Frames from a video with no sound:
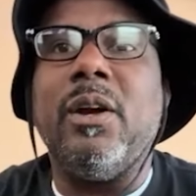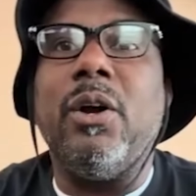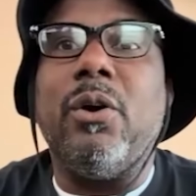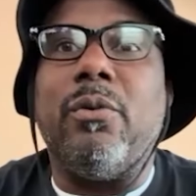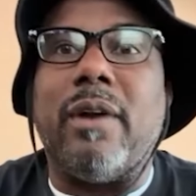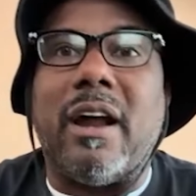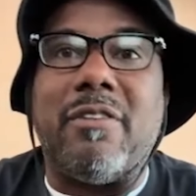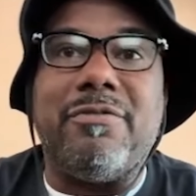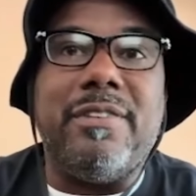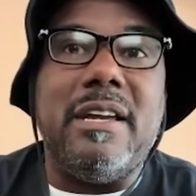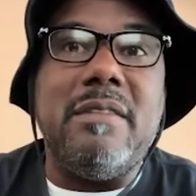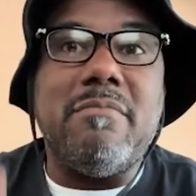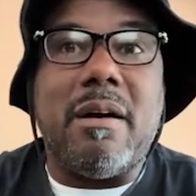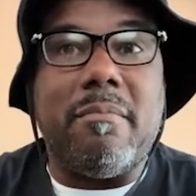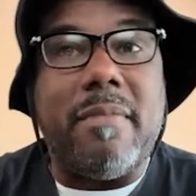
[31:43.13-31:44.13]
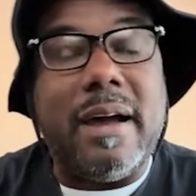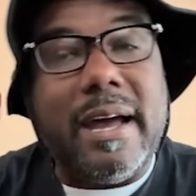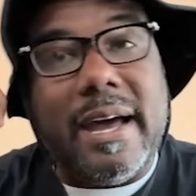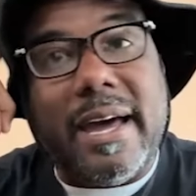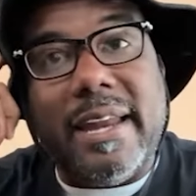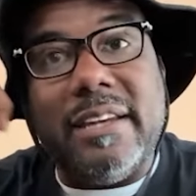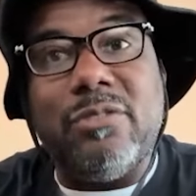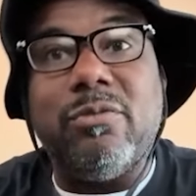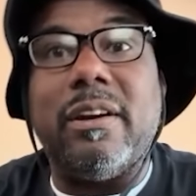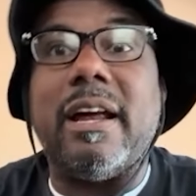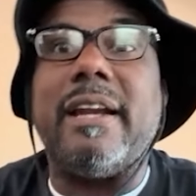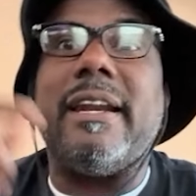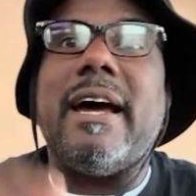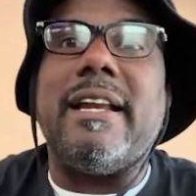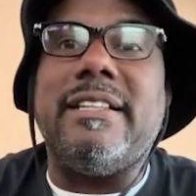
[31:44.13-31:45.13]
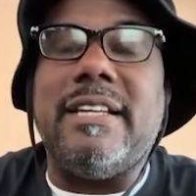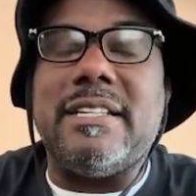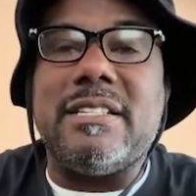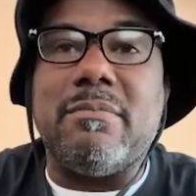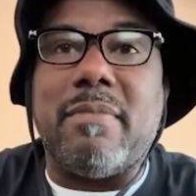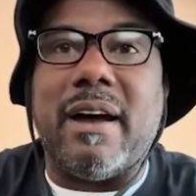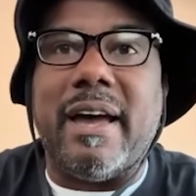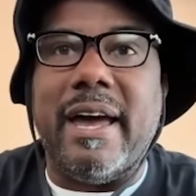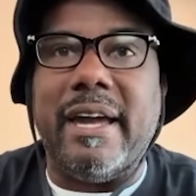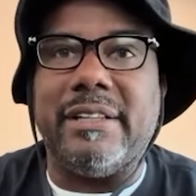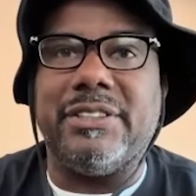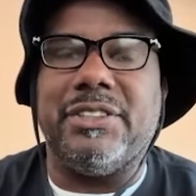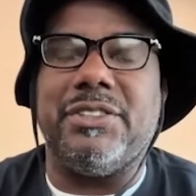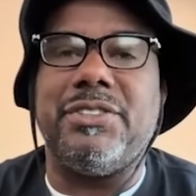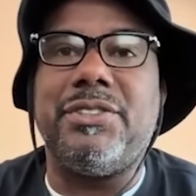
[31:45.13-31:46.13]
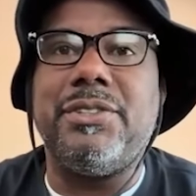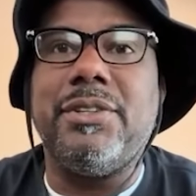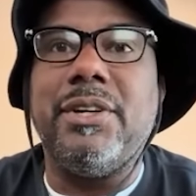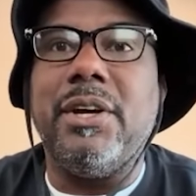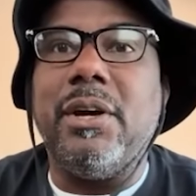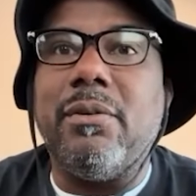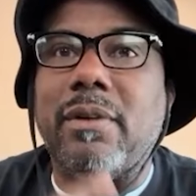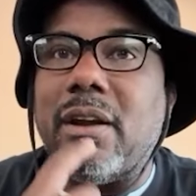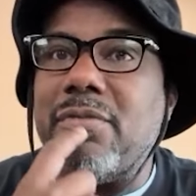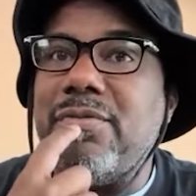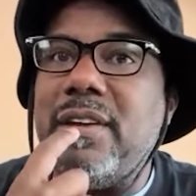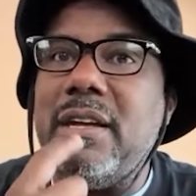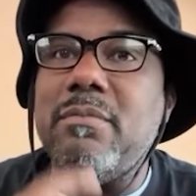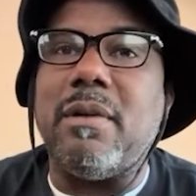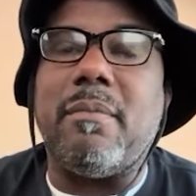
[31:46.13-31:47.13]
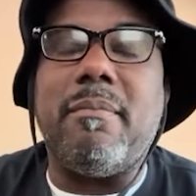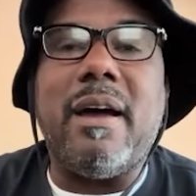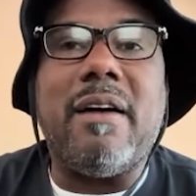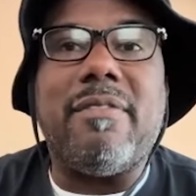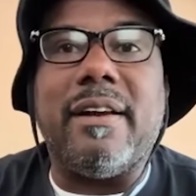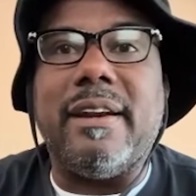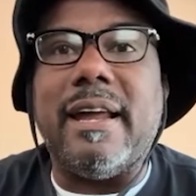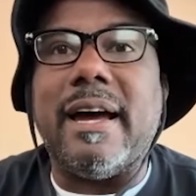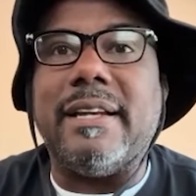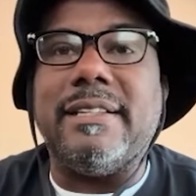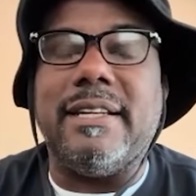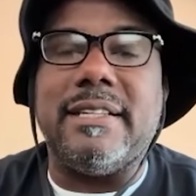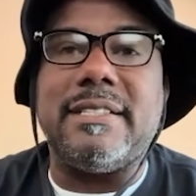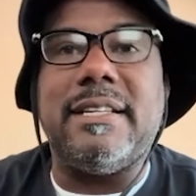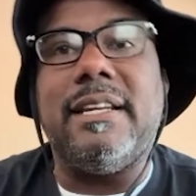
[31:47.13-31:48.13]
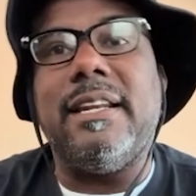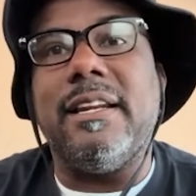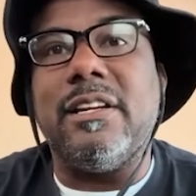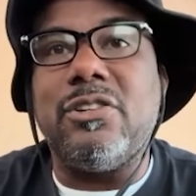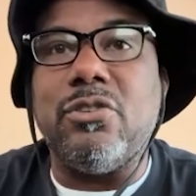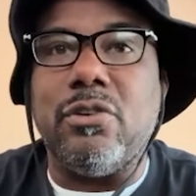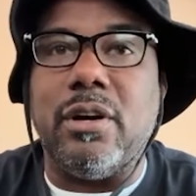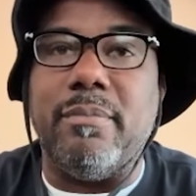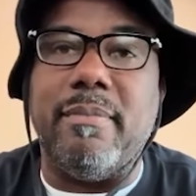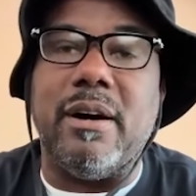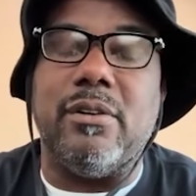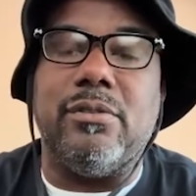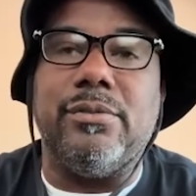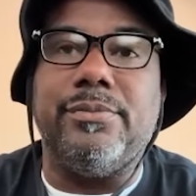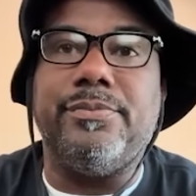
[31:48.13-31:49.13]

What I feed my mind is what I digest in my actions. What I feed my mouth, I digest it in the toilet bowl.